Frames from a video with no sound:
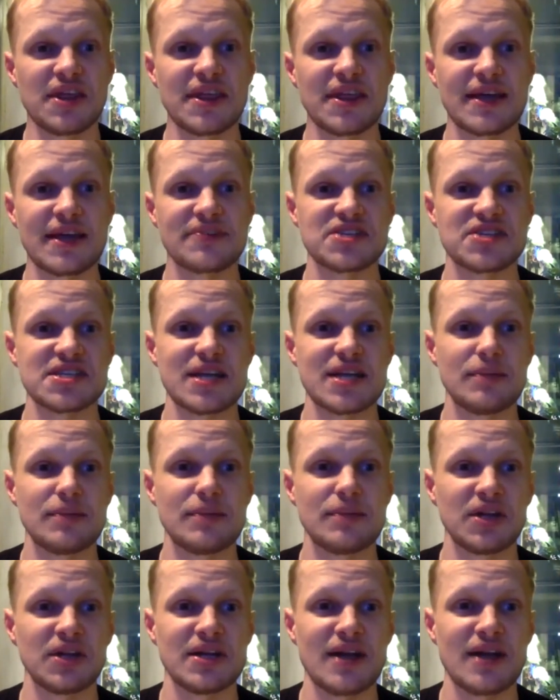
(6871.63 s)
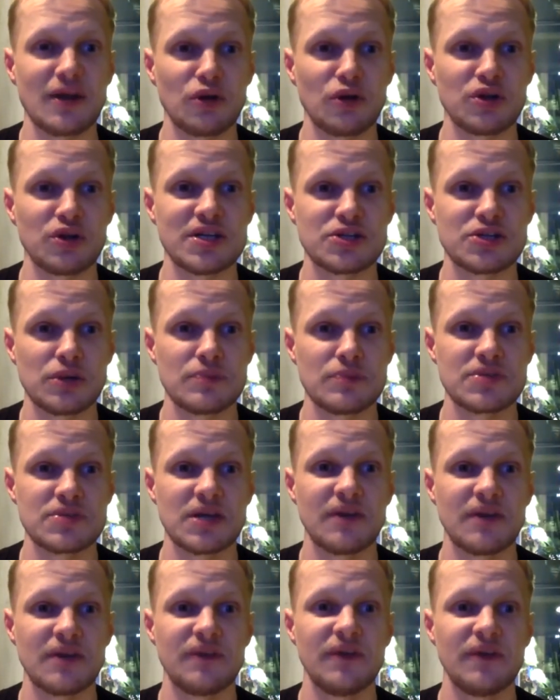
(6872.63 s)
they think of sustainability not only in terms
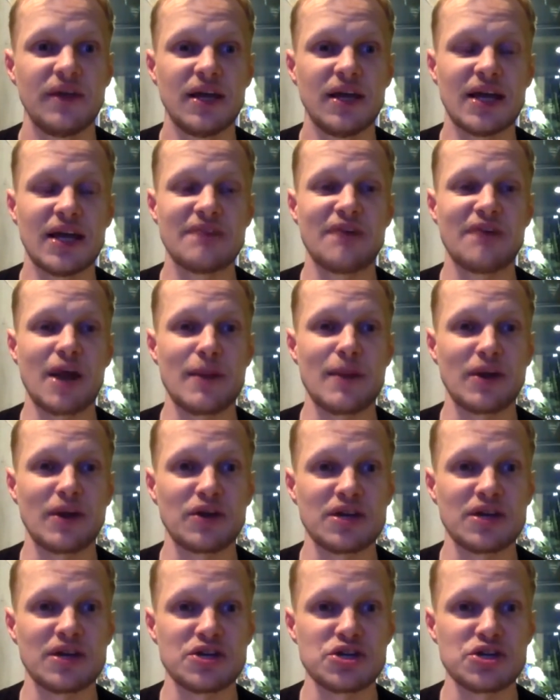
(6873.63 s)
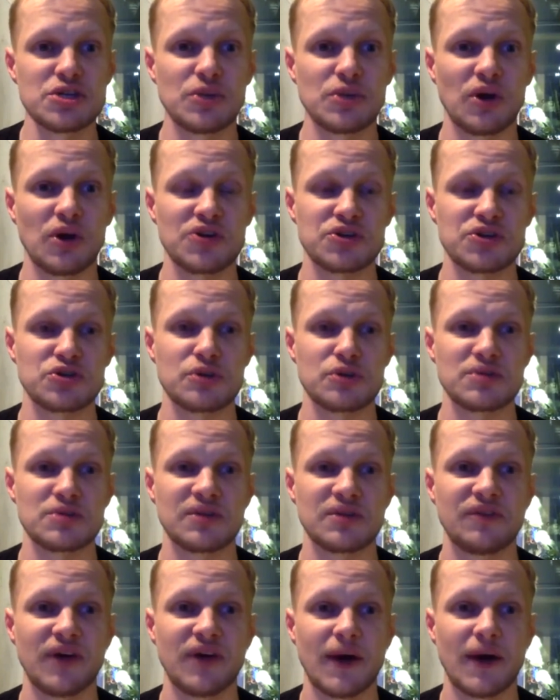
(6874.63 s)
of environmental conditions, but also in terms
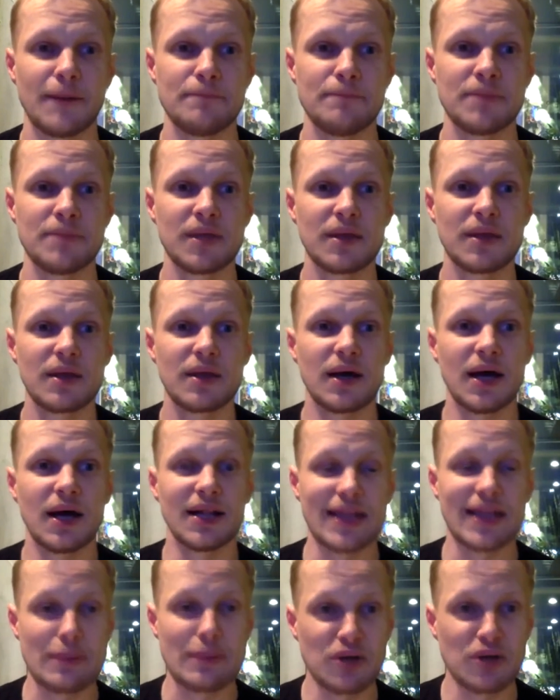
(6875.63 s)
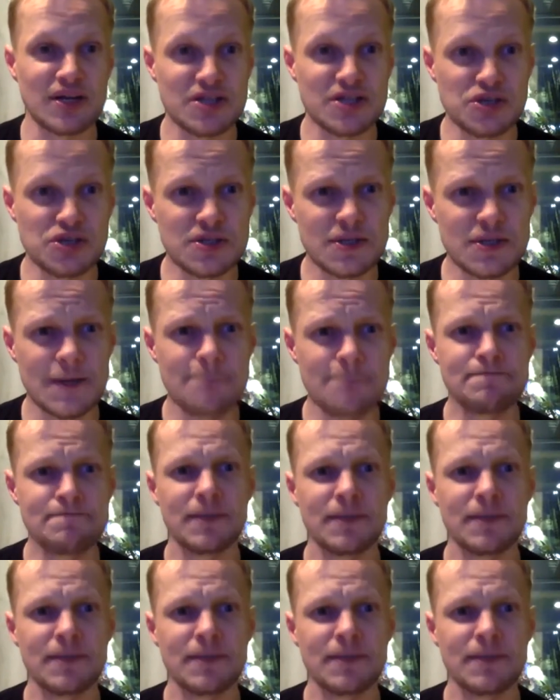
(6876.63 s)
of um, uh, labor conditions.